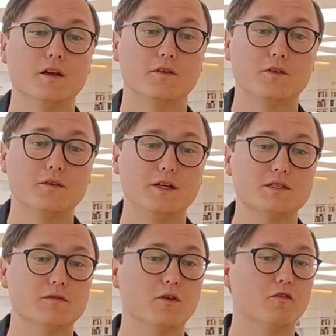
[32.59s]
To do
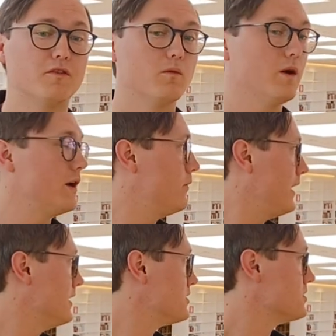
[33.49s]
this, we offer a wide
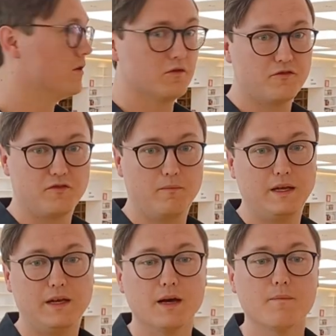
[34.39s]
range of
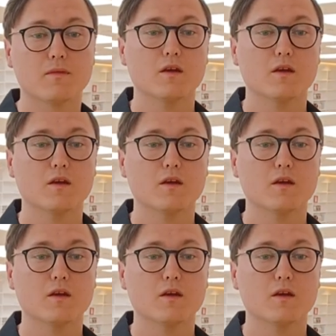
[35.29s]
media,